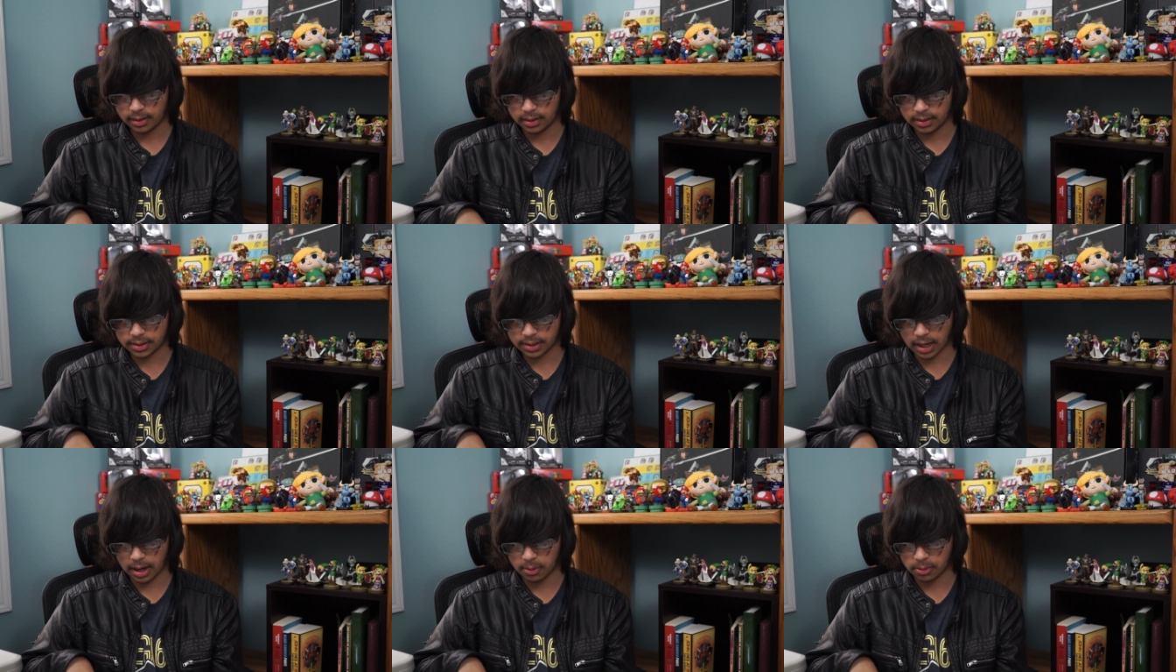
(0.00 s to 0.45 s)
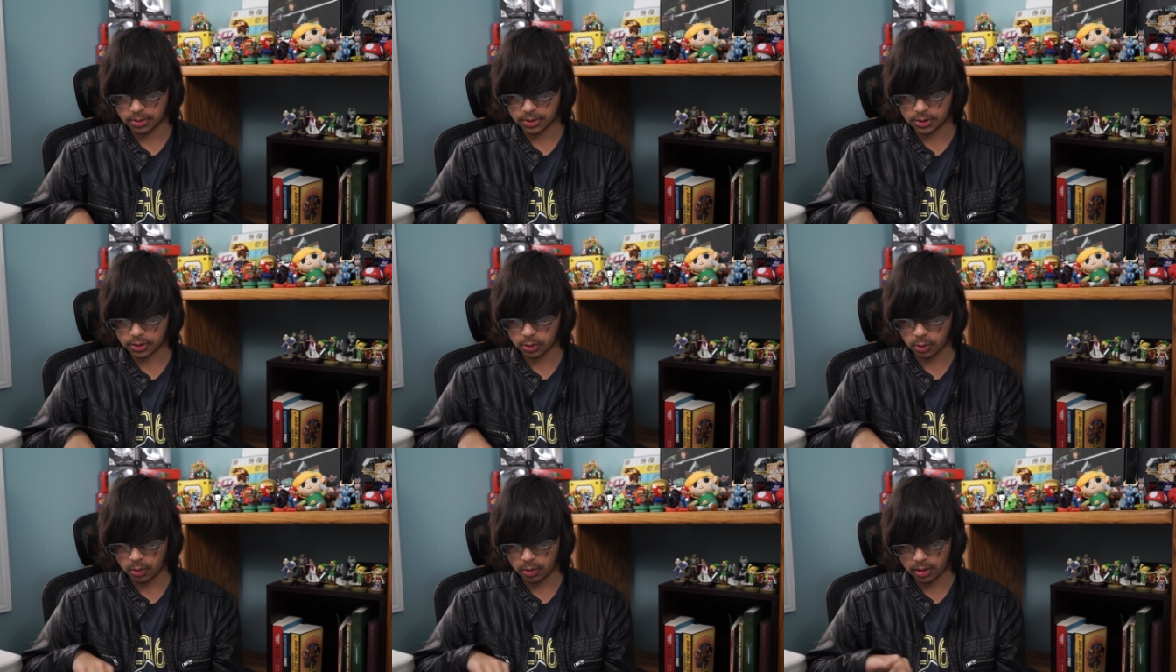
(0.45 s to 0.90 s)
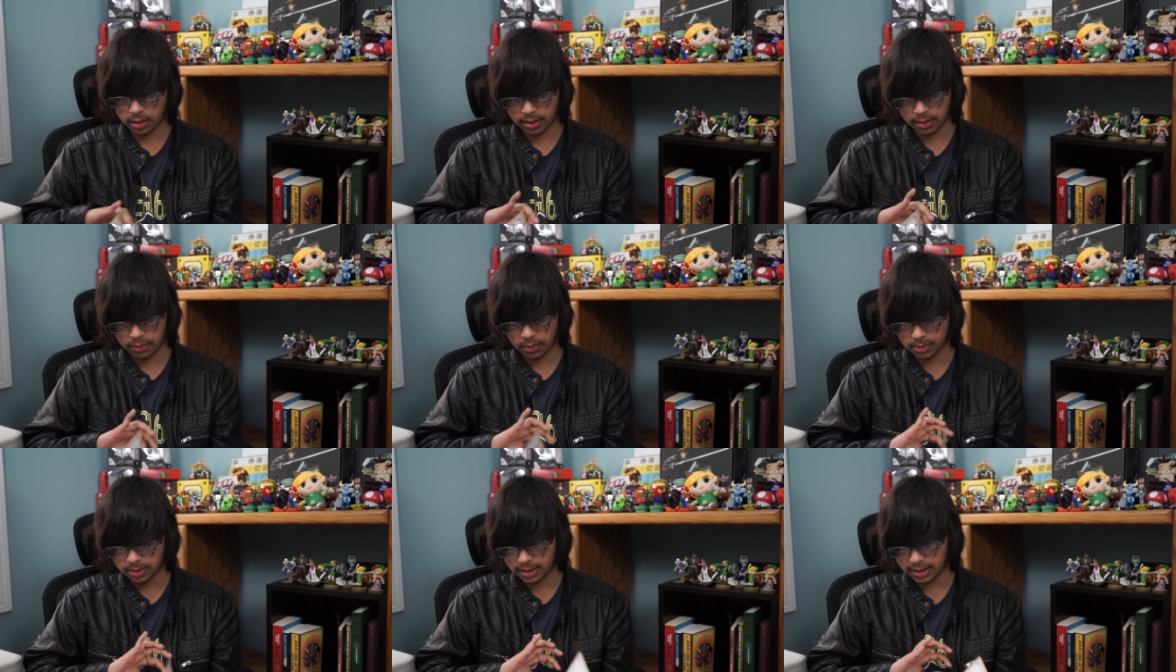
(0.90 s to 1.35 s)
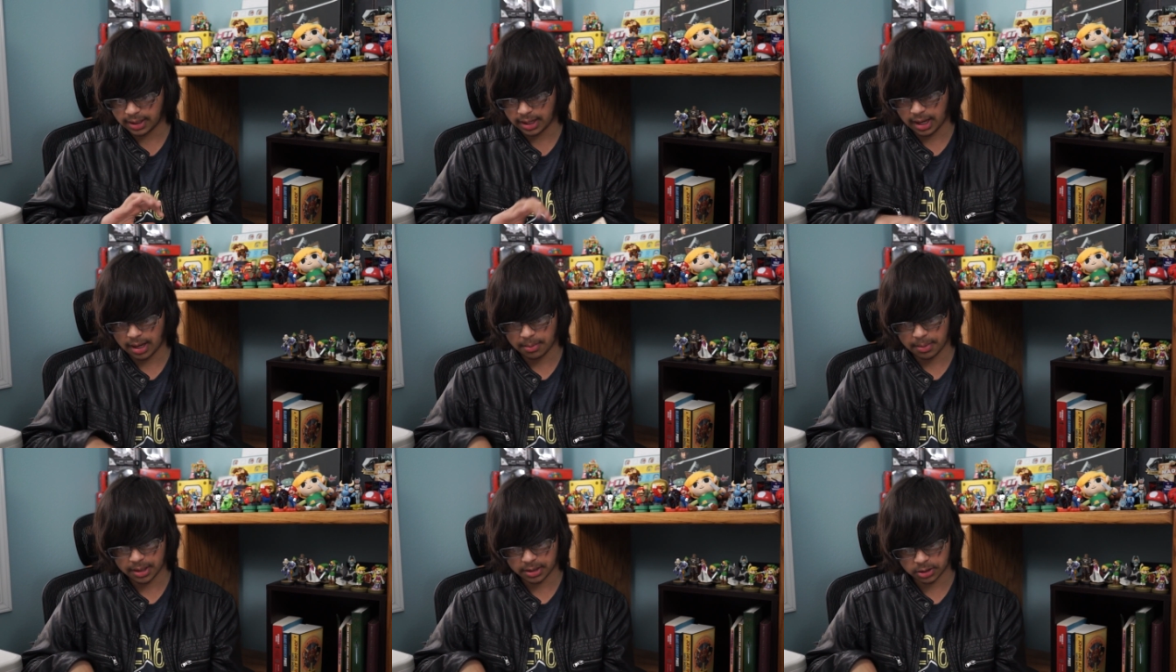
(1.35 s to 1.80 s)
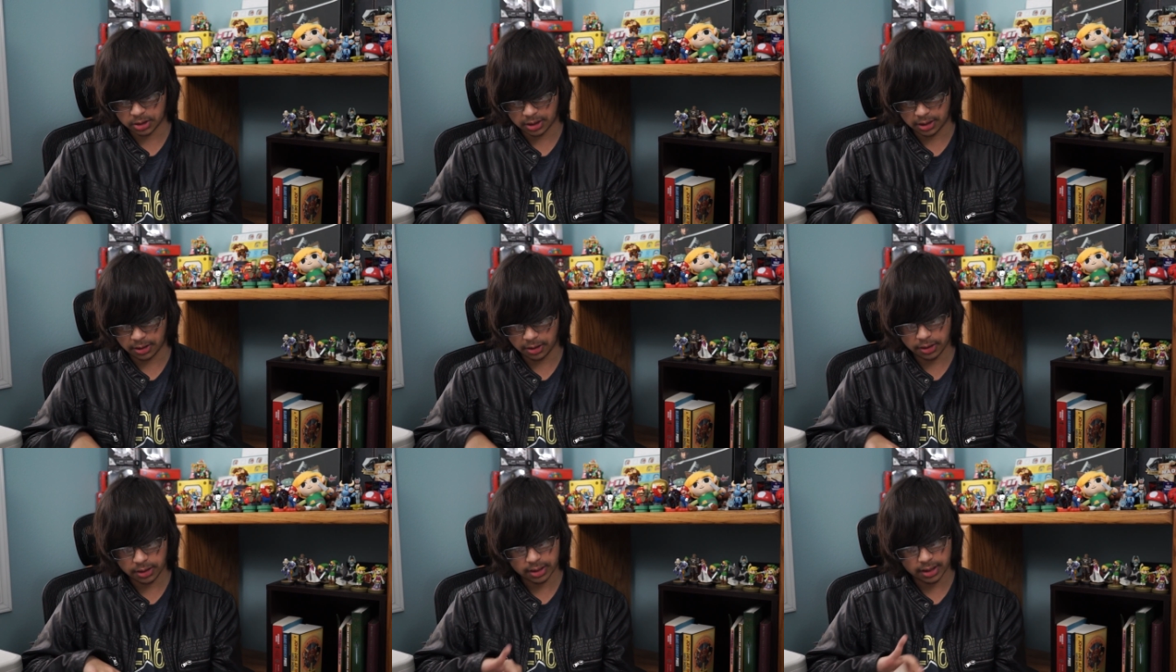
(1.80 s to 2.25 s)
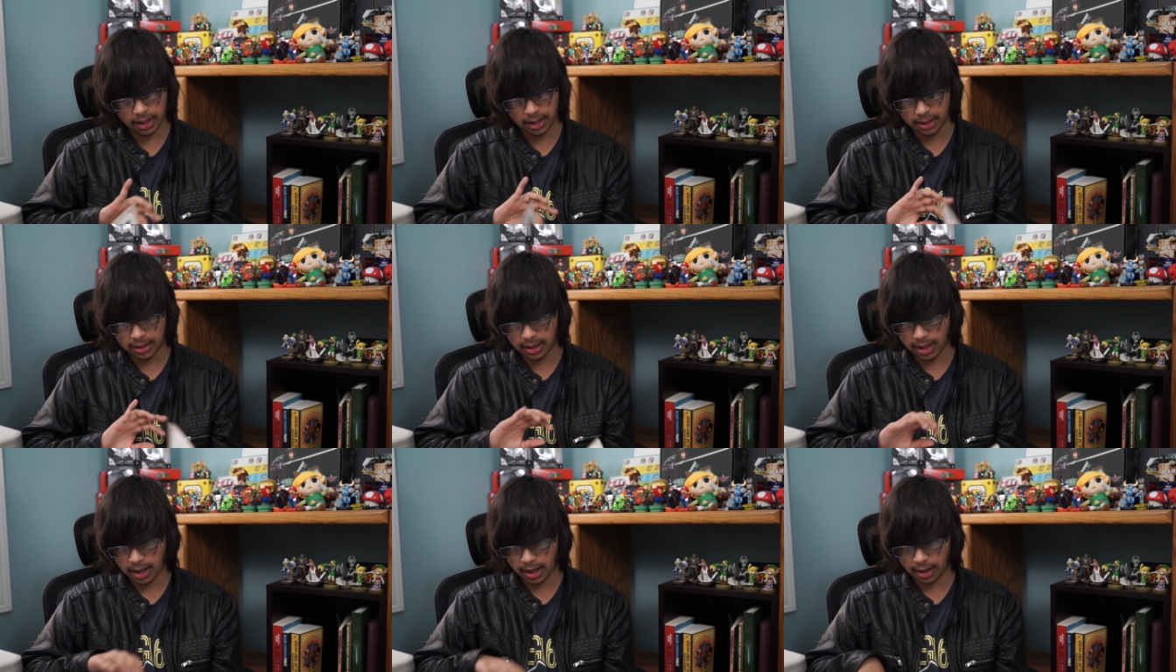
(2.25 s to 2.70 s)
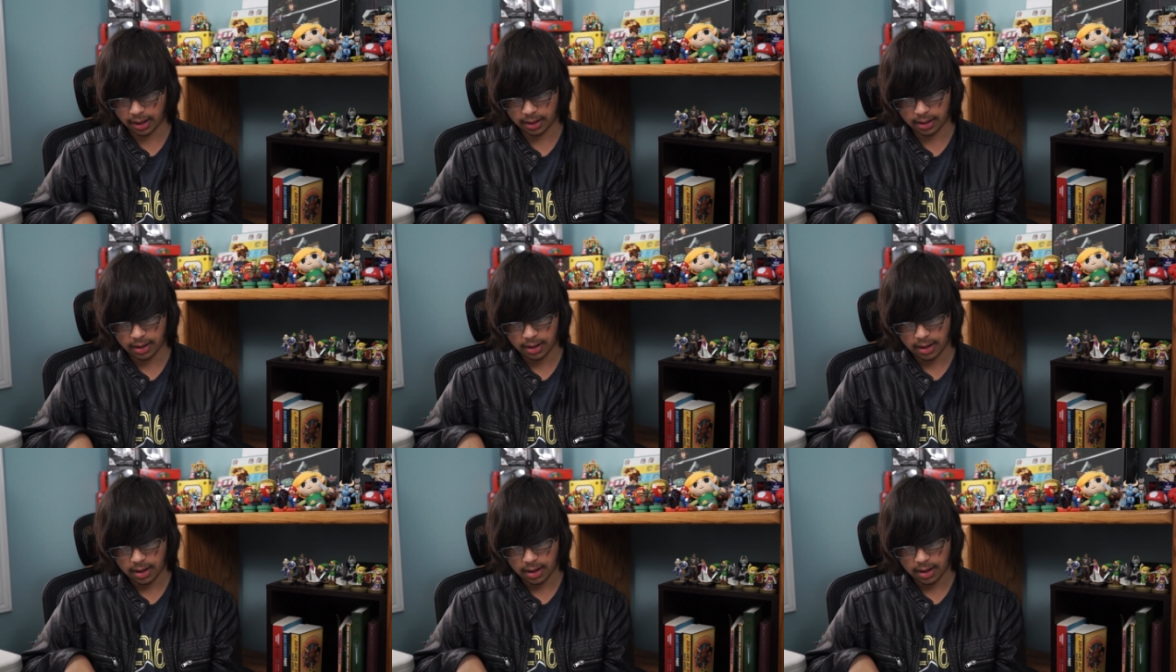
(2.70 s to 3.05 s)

Skyward Sword, if only the game actually looked like that,